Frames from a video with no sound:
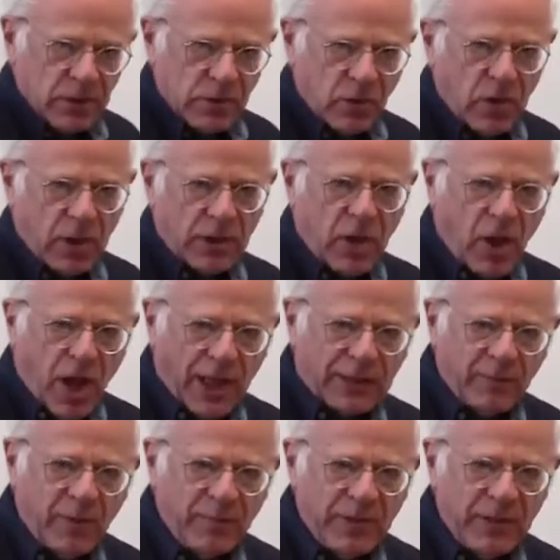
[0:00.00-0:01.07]
so-called
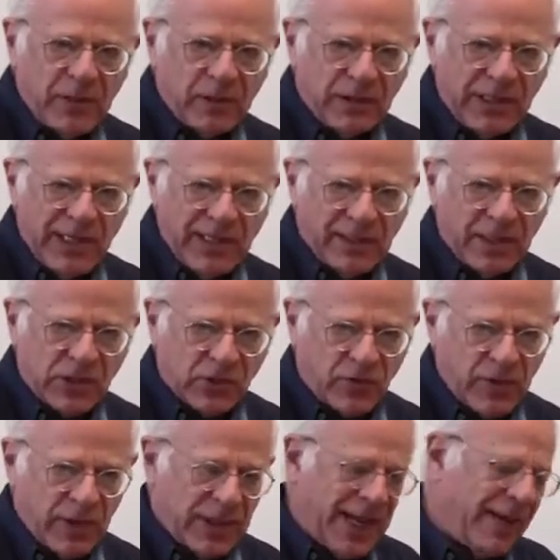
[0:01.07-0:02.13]
automobile
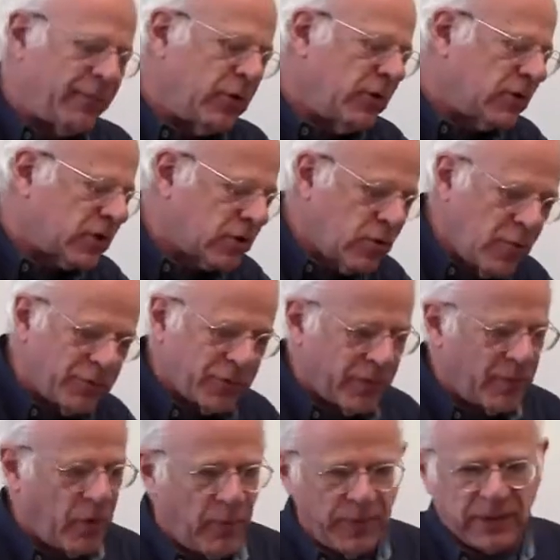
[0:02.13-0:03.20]
industry, and I'm going to assume for
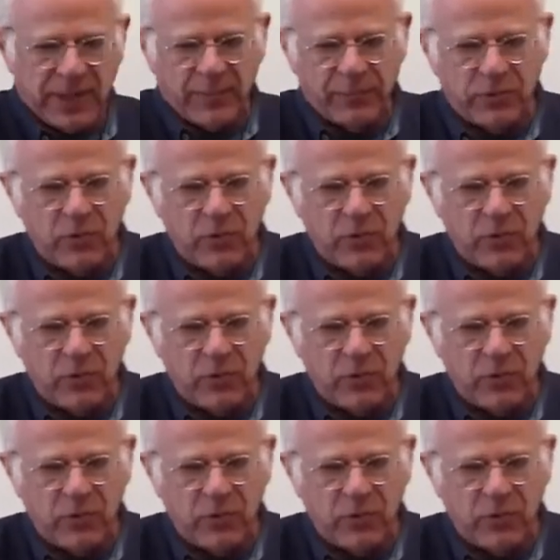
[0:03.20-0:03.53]
a moment they're